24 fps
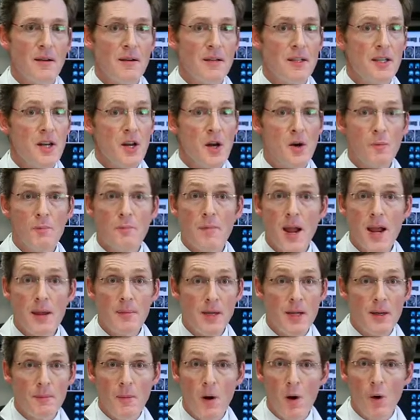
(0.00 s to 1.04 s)

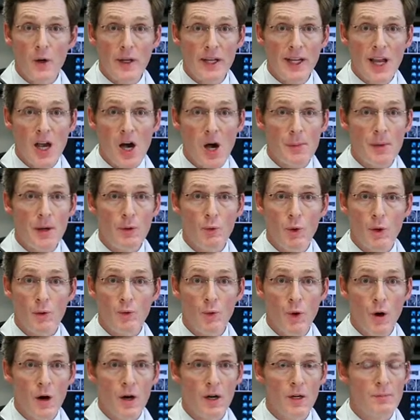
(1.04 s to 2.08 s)
maybe a molding helmet would
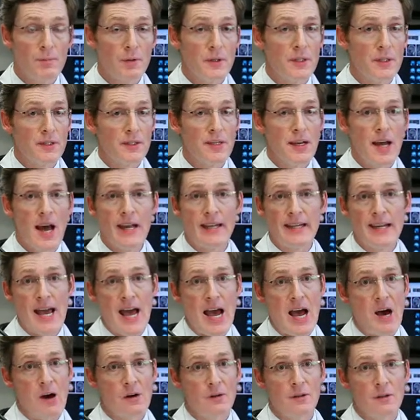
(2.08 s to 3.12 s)
work, but not
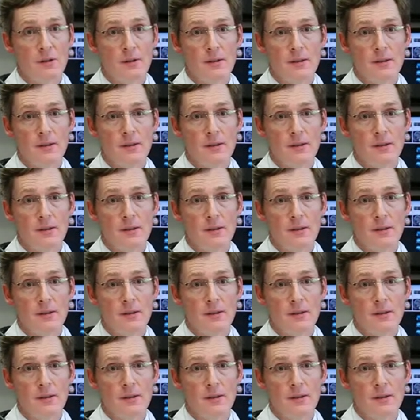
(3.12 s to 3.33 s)
now.